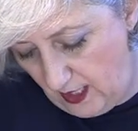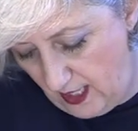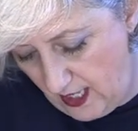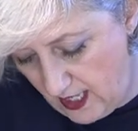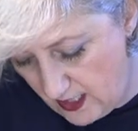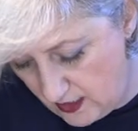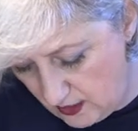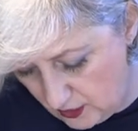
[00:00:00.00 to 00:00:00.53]

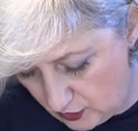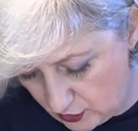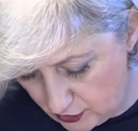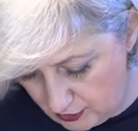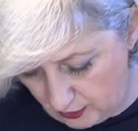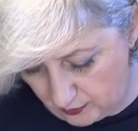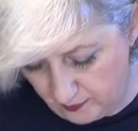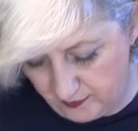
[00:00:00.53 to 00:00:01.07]

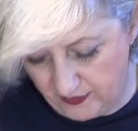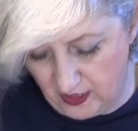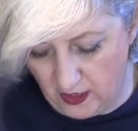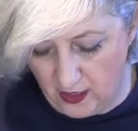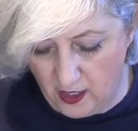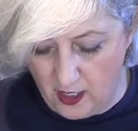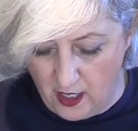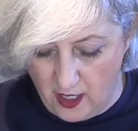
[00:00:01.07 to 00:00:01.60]
and 2.
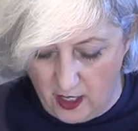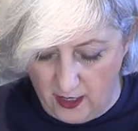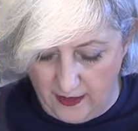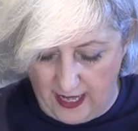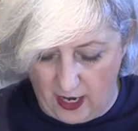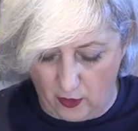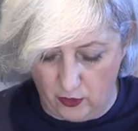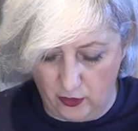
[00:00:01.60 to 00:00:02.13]

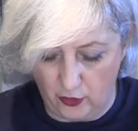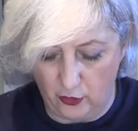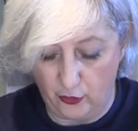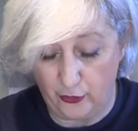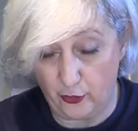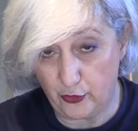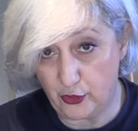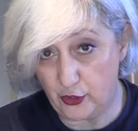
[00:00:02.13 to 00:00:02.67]
Now,
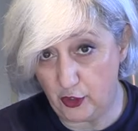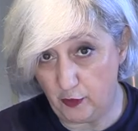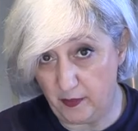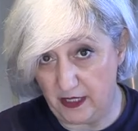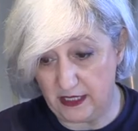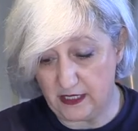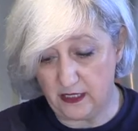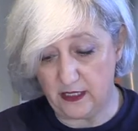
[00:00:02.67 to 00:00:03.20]
those two
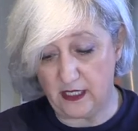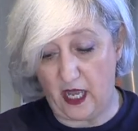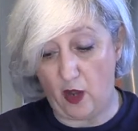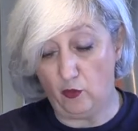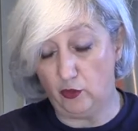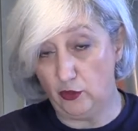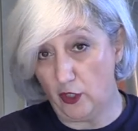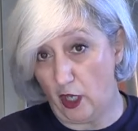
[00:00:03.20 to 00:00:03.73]
pieces, I
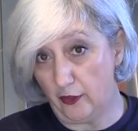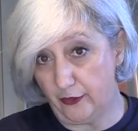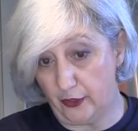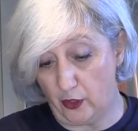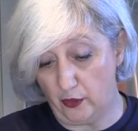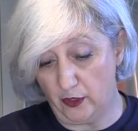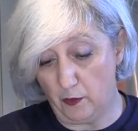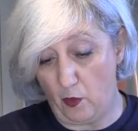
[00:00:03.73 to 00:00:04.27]
will not
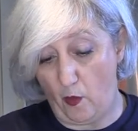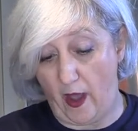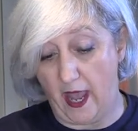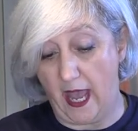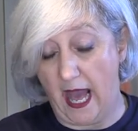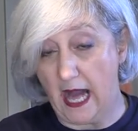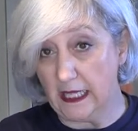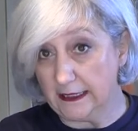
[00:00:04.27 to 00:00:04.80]
throw them
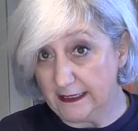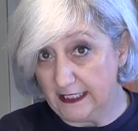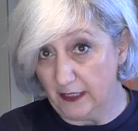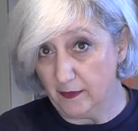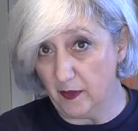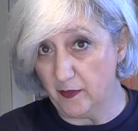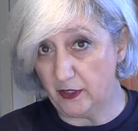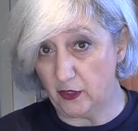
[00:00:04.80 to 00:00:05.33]
away. I'll
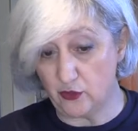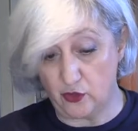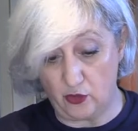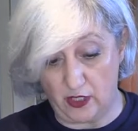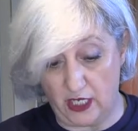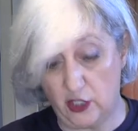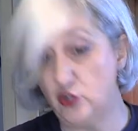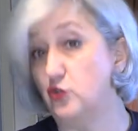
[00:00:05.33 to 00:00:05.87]
keep them because
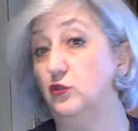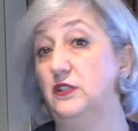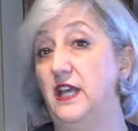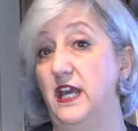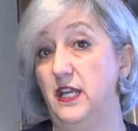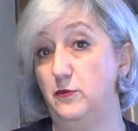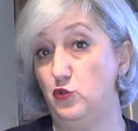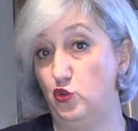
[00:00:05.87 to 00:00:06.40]
you can
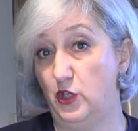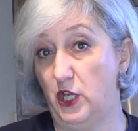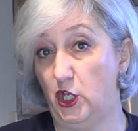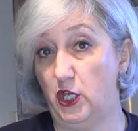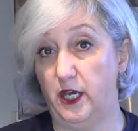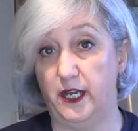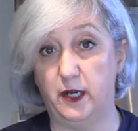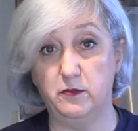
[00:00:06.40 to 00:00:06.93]
julienne them, you can
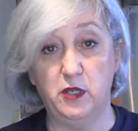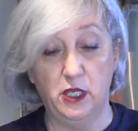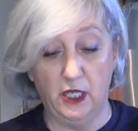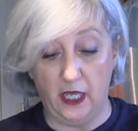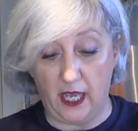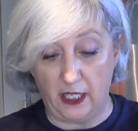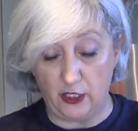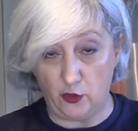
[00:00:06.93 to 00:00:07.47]
cut them,
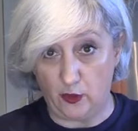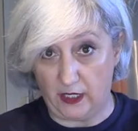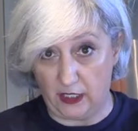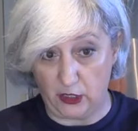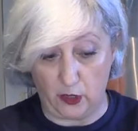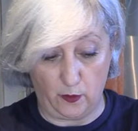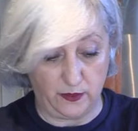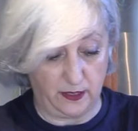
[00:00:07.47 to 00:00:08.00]
and you
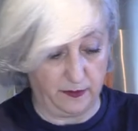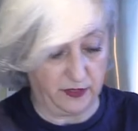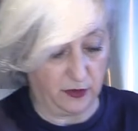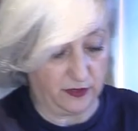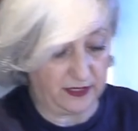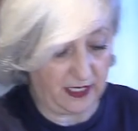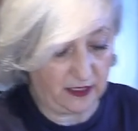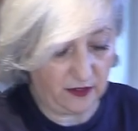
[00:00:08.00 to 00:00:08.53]
can use them. So
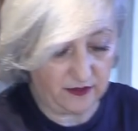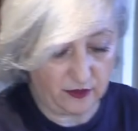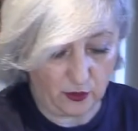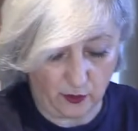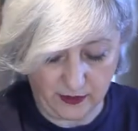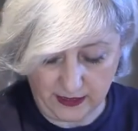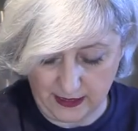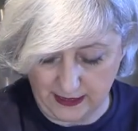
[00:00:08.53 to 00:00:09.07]
set
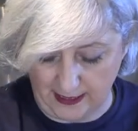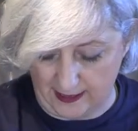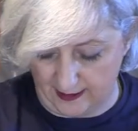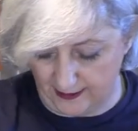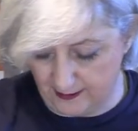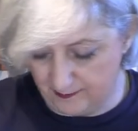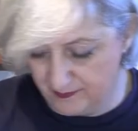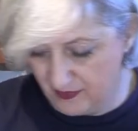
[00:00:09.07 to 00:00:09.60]
those
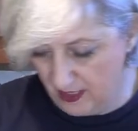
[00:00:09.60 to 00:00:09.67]
aside.